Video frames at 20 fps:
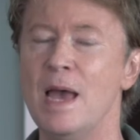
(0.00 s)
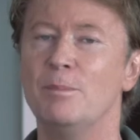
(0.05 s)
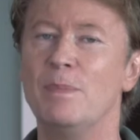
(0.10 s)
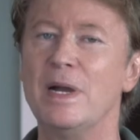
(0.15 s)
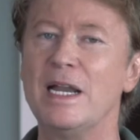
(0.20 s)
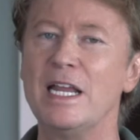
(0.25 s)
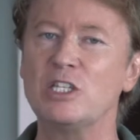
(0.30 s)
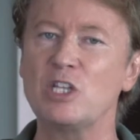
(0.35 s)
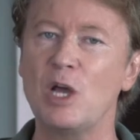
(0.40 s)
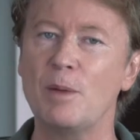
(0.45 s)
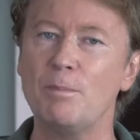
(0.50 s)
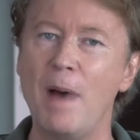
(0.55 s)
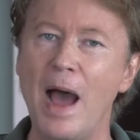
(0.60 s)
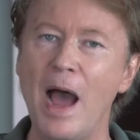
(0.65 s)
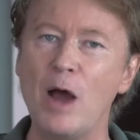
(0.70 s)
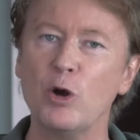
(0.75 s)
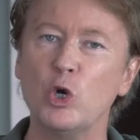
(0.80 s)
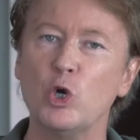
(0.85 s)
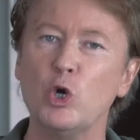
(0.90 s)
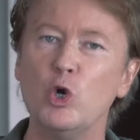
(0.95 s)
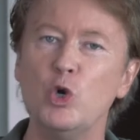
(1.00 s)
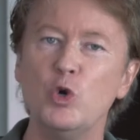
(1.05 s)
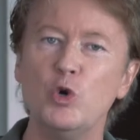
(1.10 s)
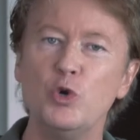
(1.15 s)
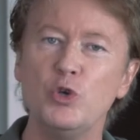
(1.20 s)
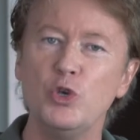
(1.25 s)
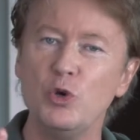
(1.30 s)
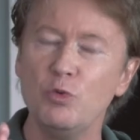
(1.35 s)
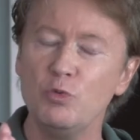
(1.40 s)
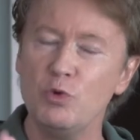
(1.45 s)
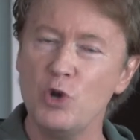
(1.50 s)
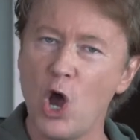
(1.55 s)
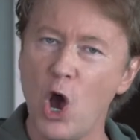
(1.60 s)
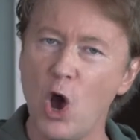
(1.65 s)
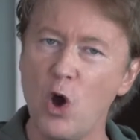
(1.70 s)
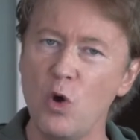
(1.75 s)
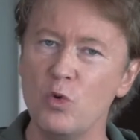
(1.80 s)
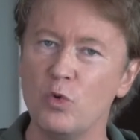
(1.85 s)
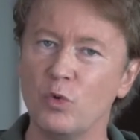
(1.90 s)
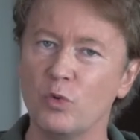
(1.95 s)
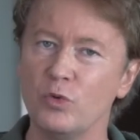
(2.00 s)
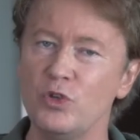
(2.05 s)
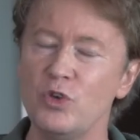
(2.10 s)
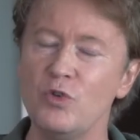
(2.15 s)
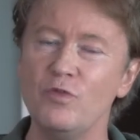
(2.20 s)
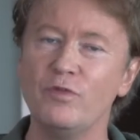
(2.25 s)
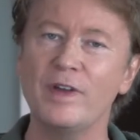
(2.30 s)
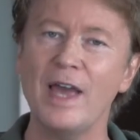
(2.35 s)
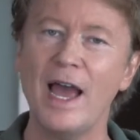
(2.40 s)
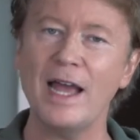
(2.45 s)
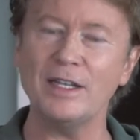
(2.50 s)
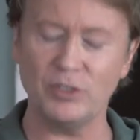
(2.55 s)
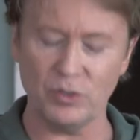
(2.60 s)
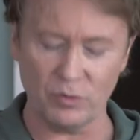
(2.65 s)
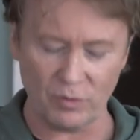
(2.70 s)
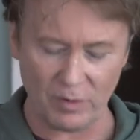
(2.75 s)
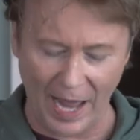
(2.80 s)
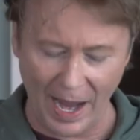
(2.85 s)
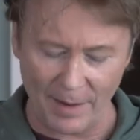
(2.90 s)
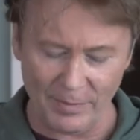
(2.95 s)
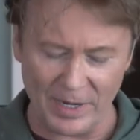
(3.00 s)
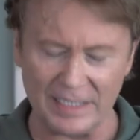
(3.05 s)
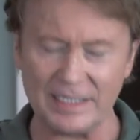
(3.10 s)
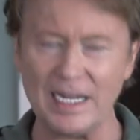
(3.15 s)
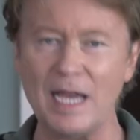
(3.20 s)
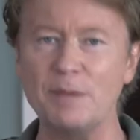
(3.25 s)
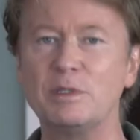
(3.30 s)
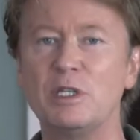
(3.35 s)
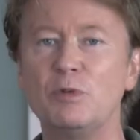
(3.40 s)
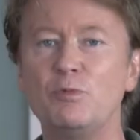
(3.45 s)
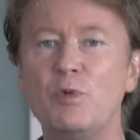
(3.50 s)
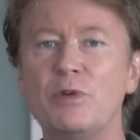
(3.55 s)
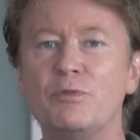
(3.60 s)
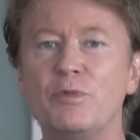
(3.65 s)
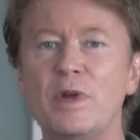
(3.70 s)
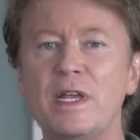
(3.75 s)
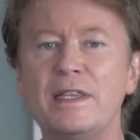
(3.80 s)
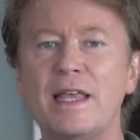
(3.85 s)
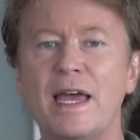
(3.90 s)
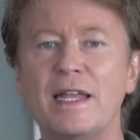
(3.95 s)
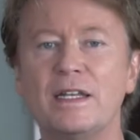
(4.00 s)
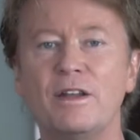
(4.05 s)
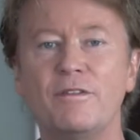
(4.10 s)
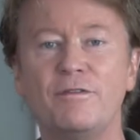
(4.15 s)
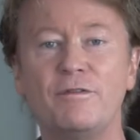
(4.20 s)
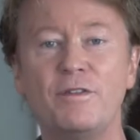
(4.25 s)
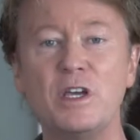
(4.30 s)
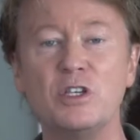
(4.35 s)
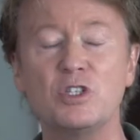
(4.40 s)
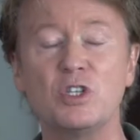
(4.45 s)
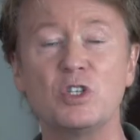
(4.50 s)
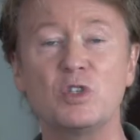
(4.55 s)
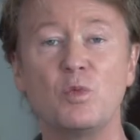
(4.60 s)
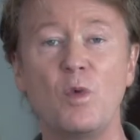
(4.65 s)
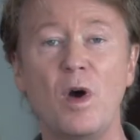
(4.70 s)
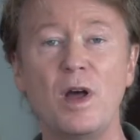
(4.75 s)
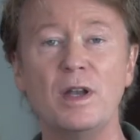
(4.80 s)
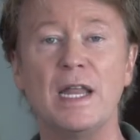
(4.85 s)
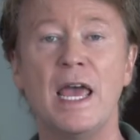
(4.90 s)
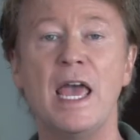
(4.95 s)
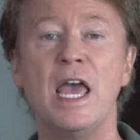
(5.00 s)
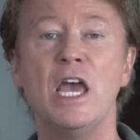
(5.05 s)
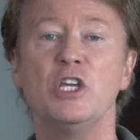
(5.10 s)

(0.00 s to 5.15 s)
But it's about who you know. You've got to. How many times did we read that in Ephesians 1?